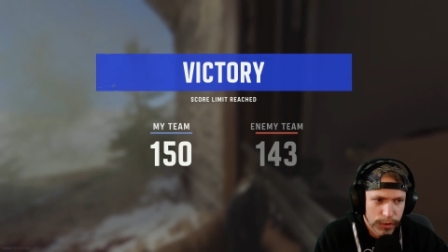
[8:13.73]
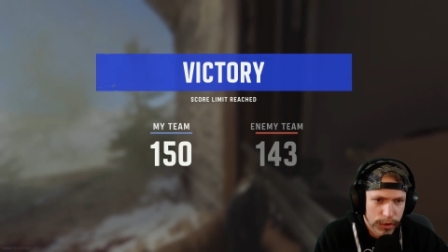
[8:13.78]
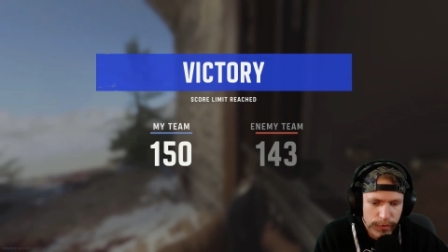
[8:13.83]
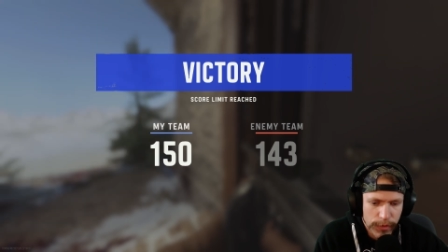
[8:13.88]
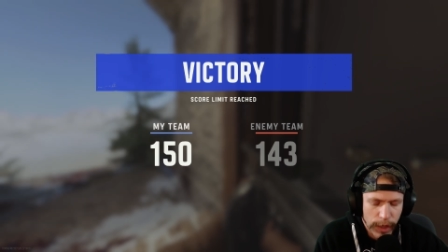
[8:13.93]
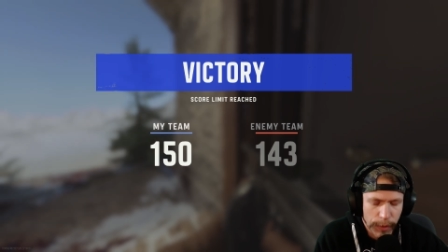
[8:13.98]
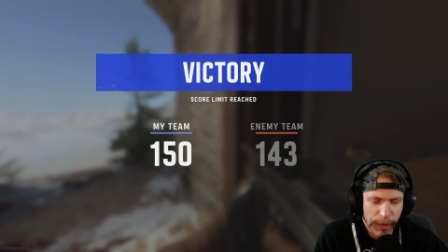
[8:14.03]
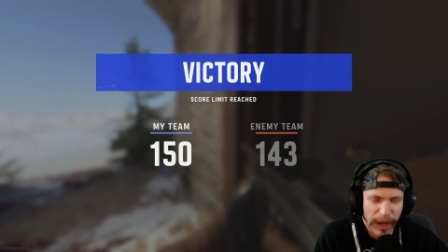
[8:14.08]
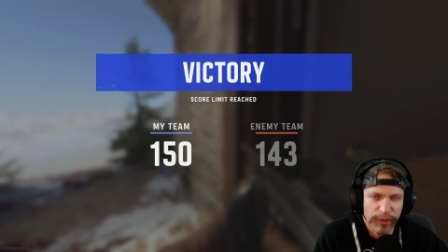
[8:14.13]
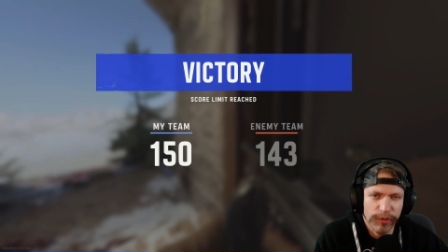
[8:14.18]
And
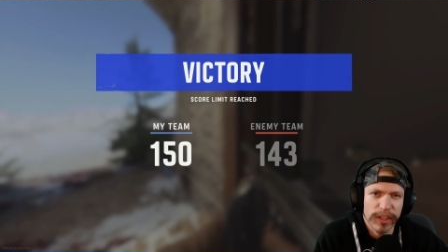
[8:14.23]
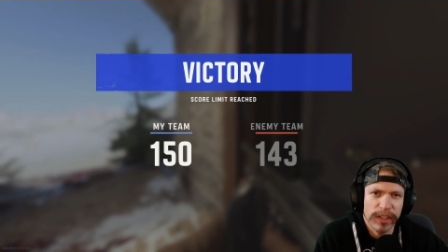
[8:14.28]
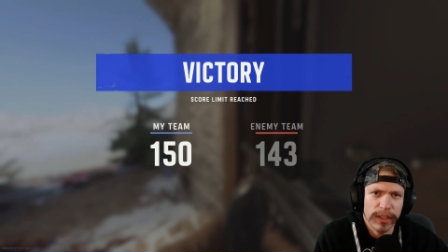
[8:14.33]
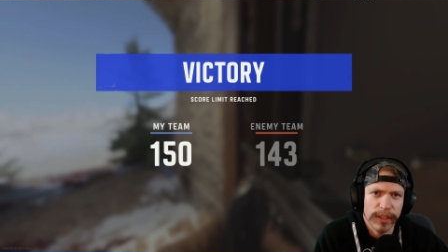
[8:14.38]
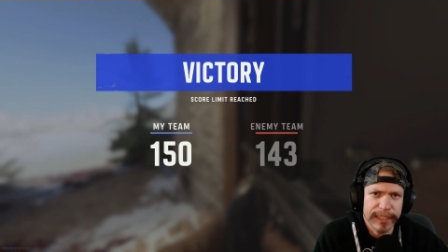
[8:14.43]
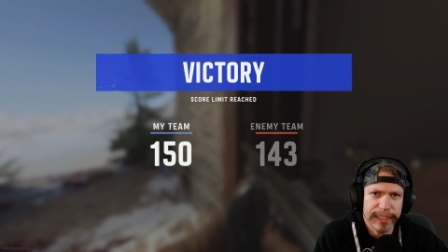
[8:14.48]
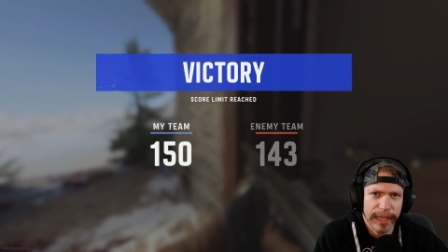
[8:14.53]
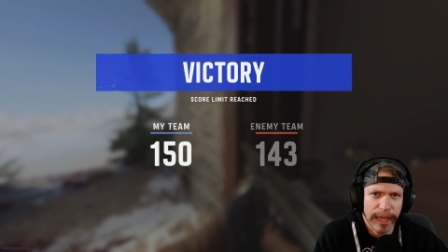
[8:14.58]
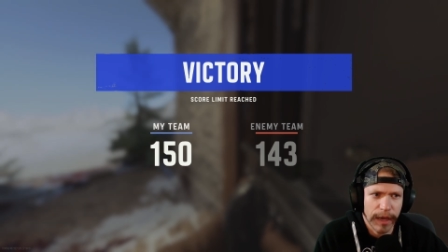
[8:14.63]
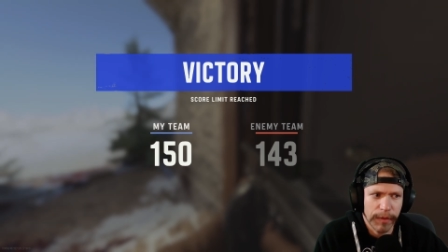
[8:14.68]
by
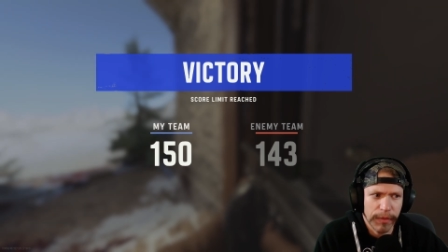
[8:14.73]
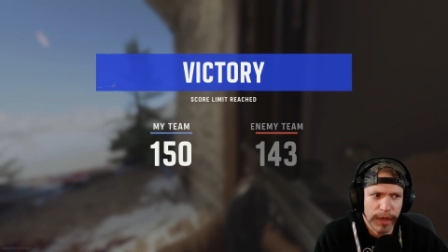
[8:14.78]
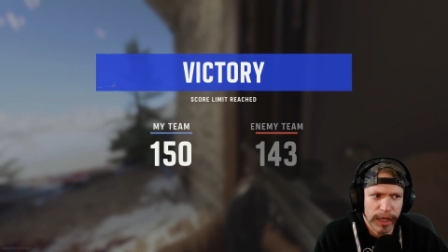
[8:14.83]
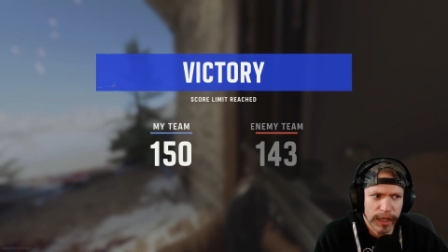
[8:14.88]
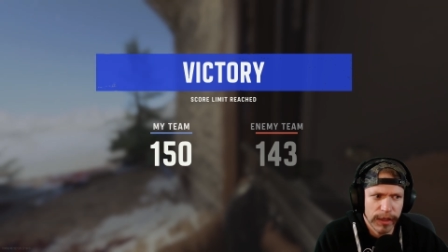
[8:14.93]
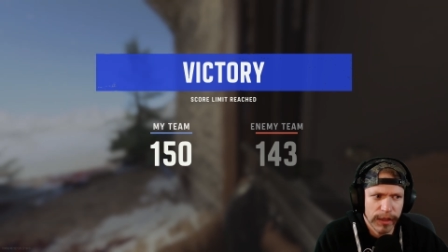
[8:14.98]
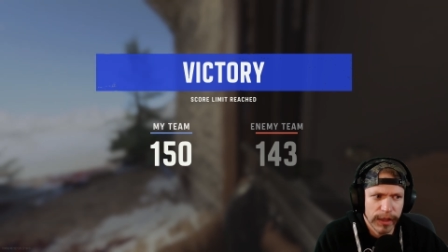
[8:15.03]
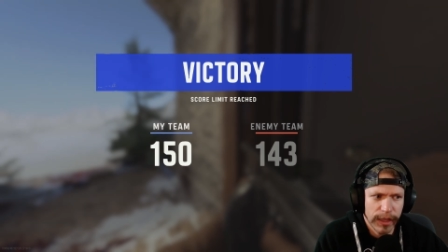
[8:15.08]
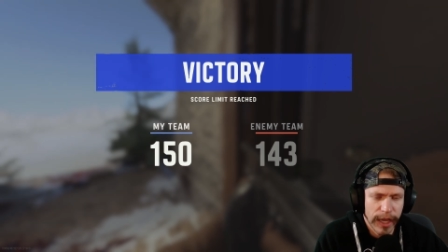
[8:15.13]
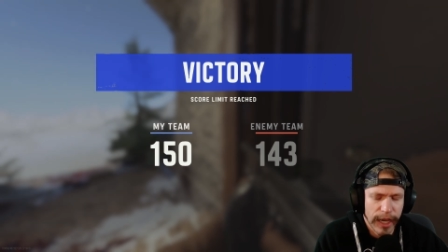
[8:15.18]
realistic, I mean
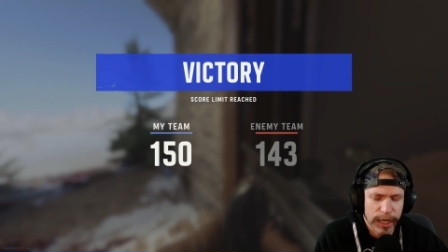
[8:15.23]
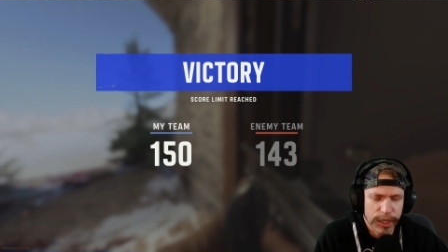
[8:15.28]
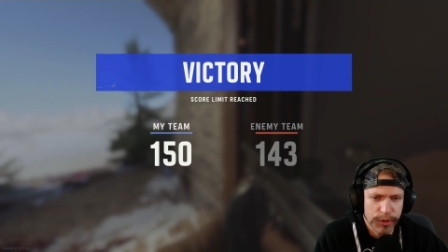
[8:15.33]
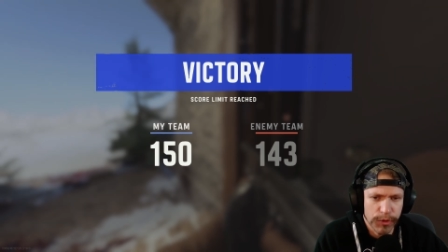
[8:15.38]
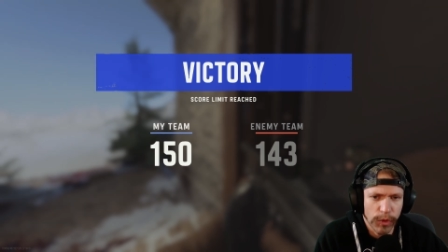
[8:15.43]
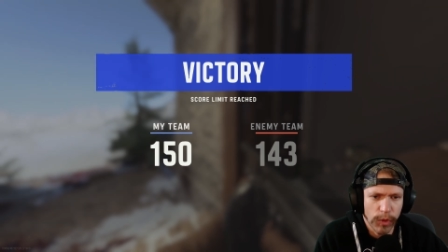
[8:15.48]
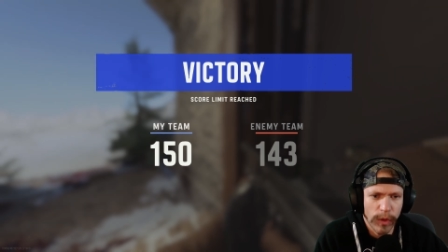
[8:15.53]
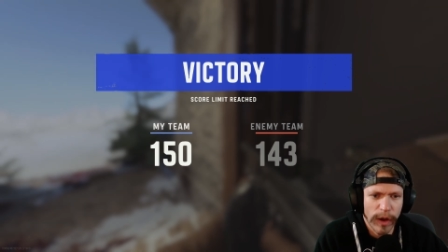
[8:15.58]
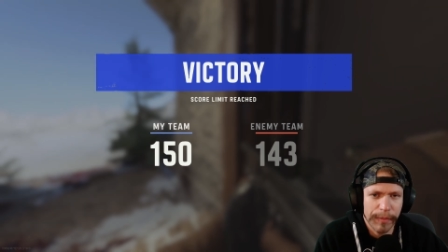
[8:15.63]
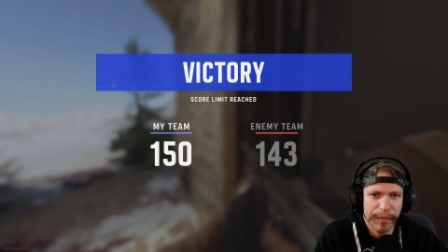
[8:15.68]
the actual
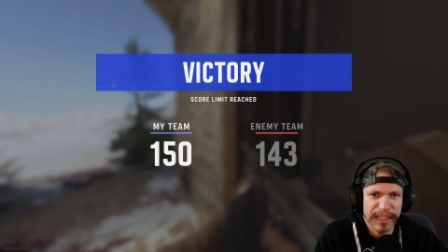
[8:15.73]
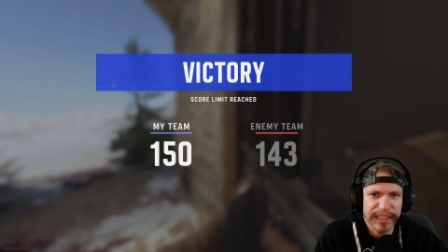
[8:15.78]
weapon